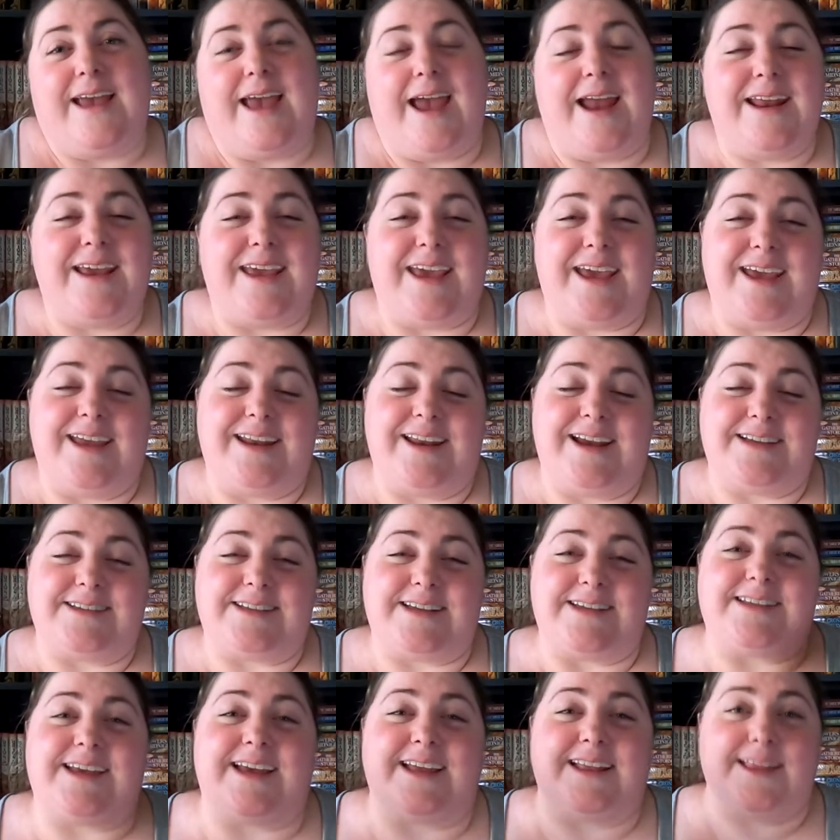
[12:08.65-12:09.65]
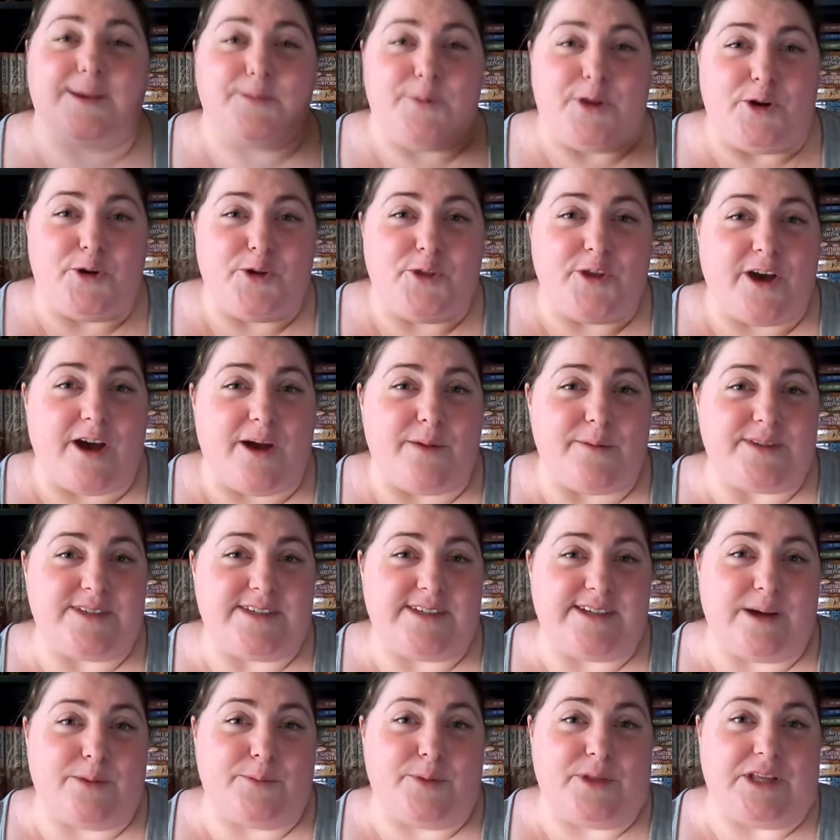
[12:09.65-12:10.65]
And again, as I said, let me know in the
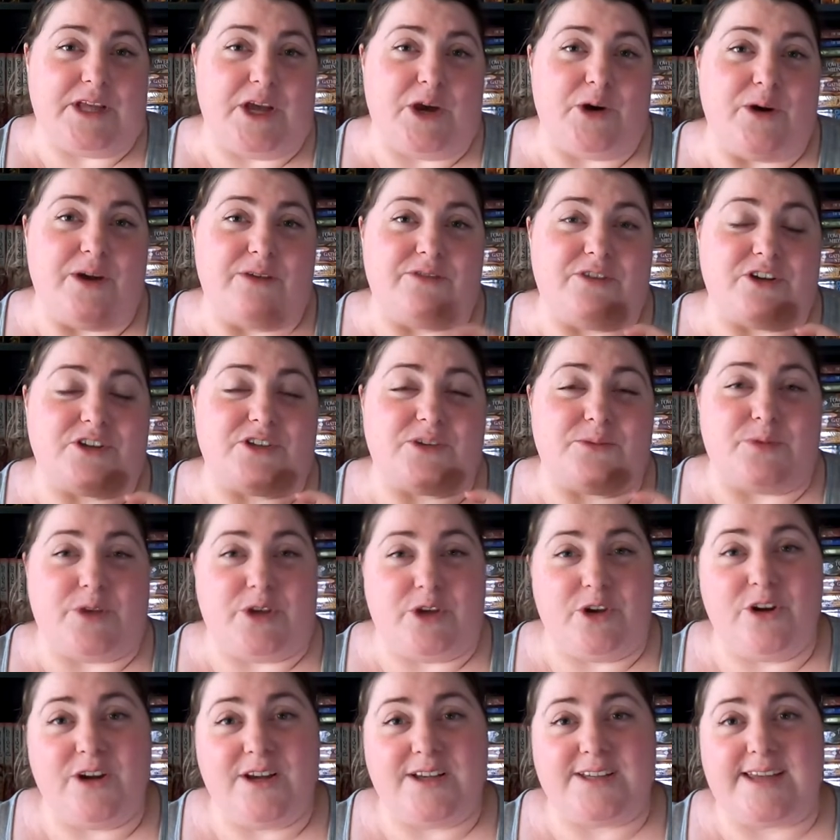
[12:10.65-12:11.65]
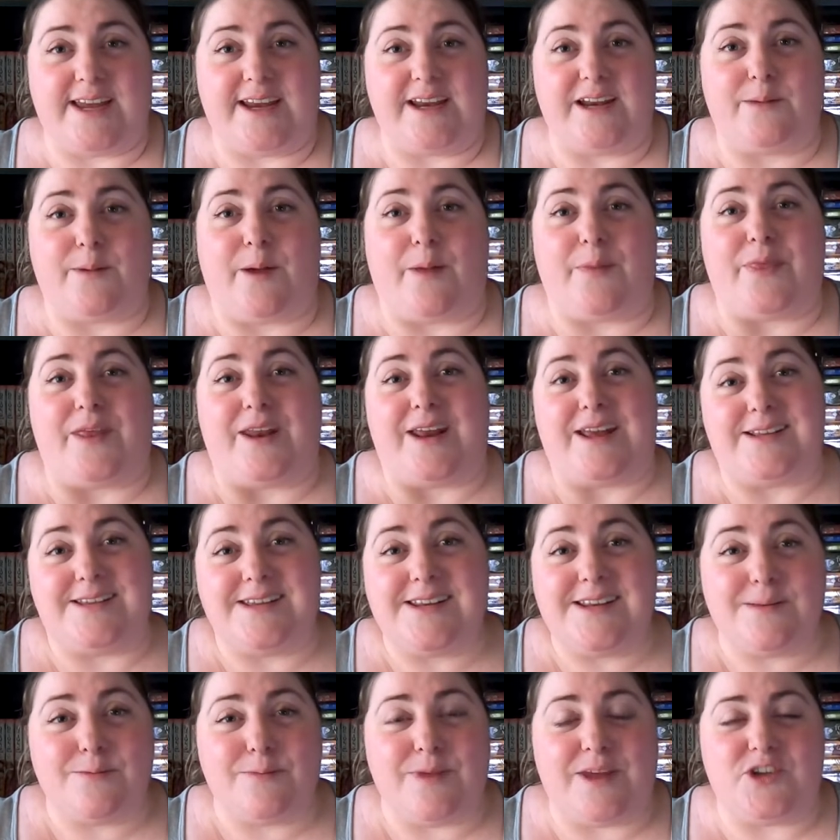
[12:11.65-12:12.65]
comments down below if there's something you're excited about that I
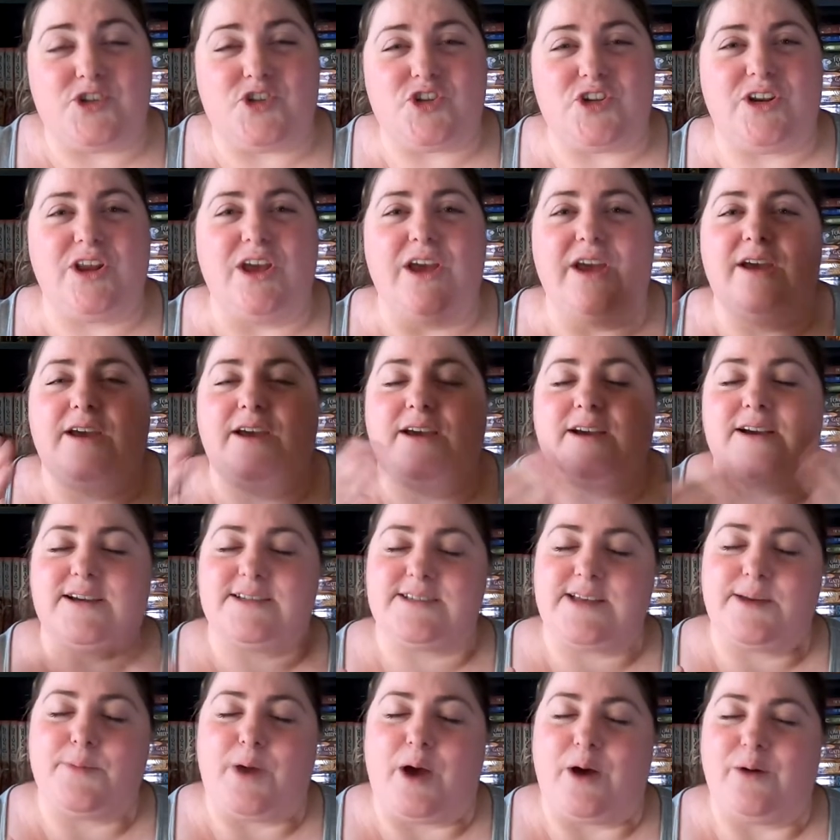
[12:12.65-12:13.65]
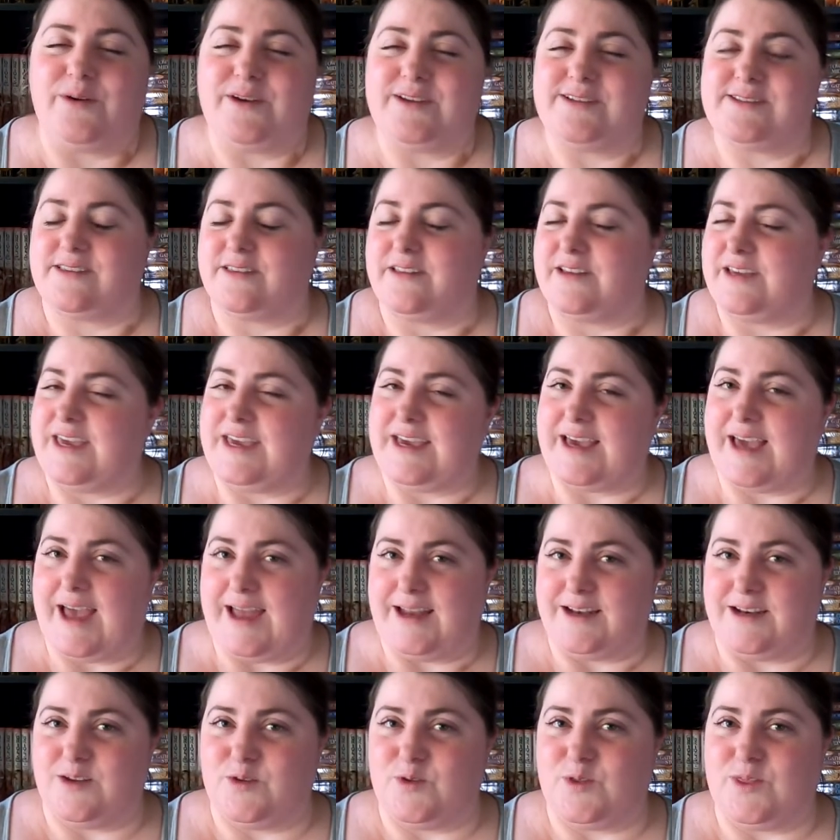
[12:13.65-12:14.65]
didn't mention, because I'm always looking
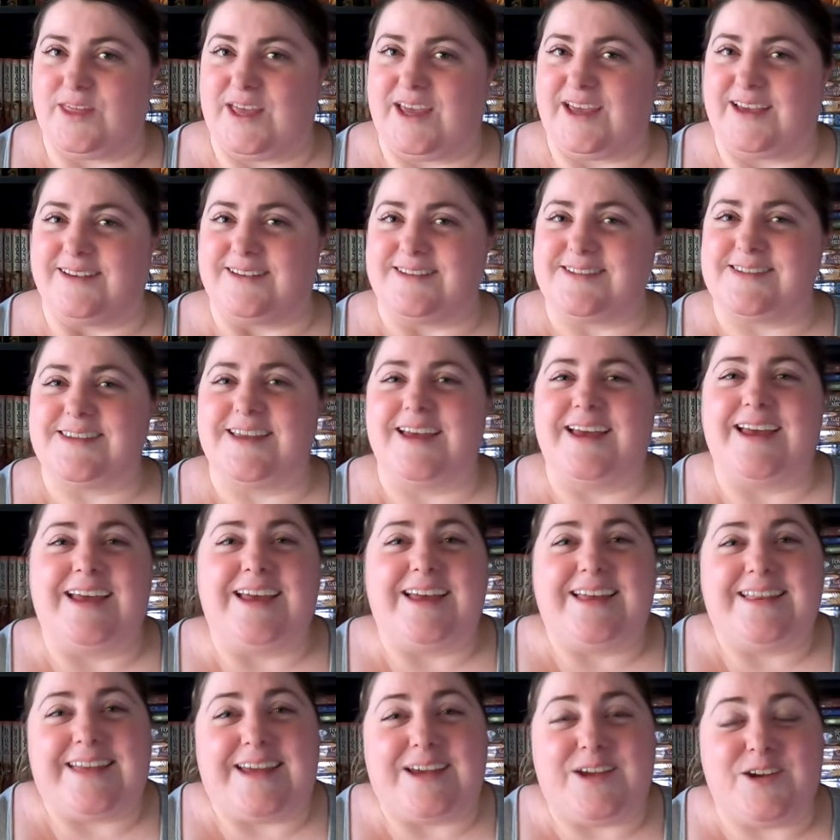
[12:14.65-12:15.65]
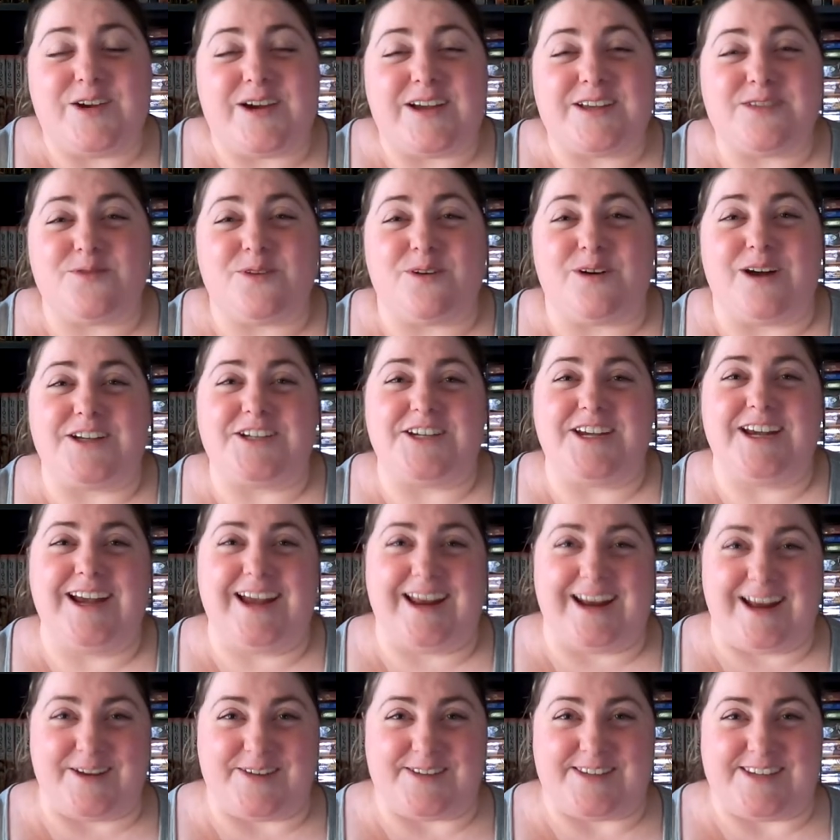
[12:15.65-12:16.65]
at new things. Thank you guys for watching,
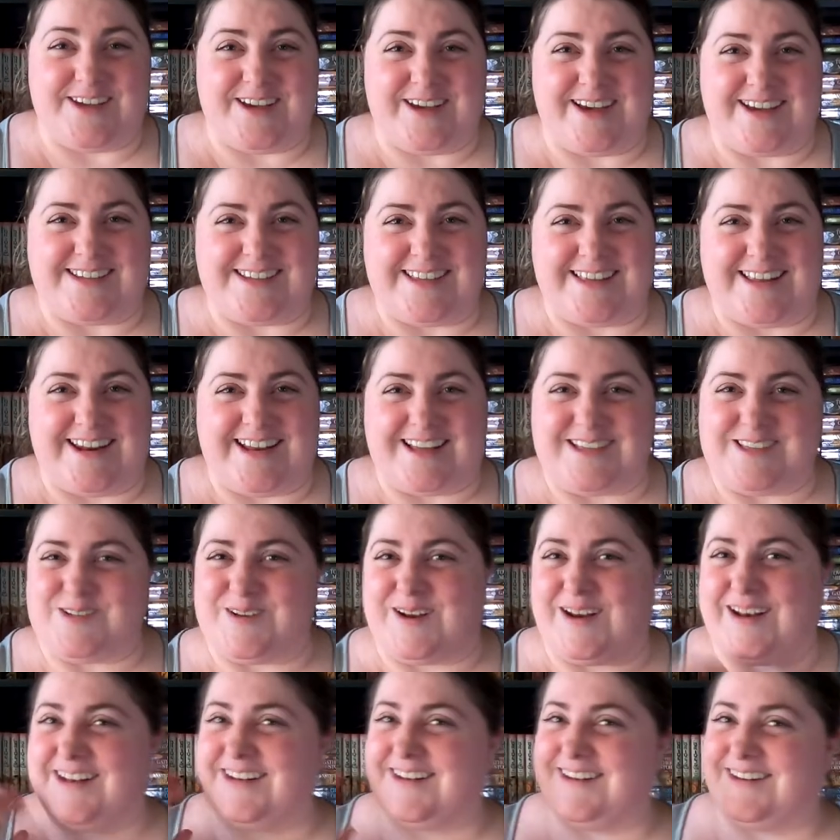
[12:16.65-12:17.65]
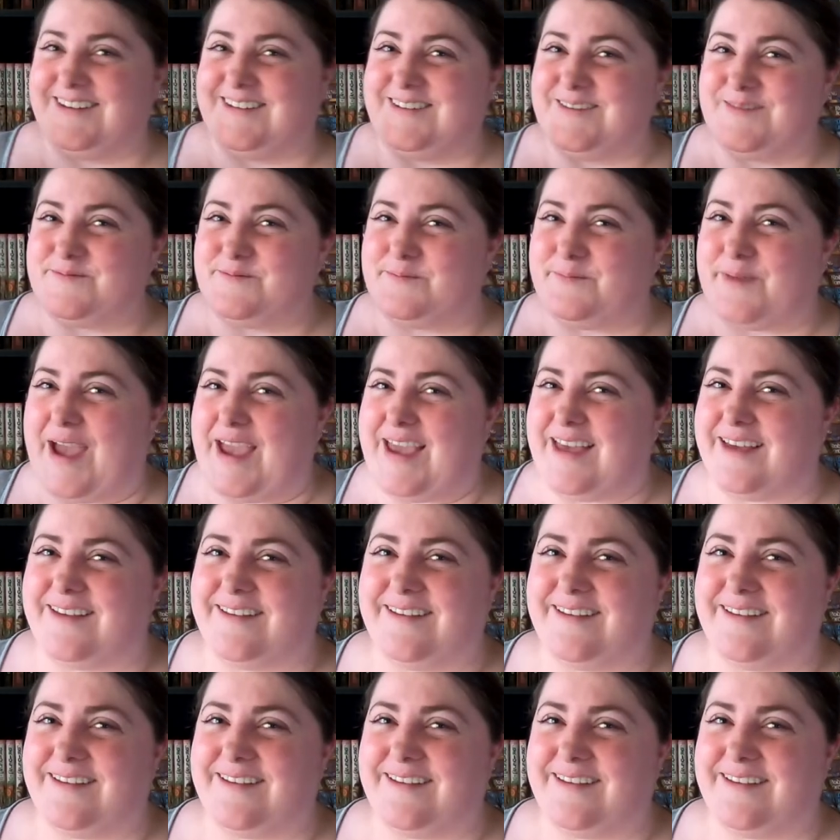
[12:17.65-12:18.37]
and I'll see you guys in the next one. Bye.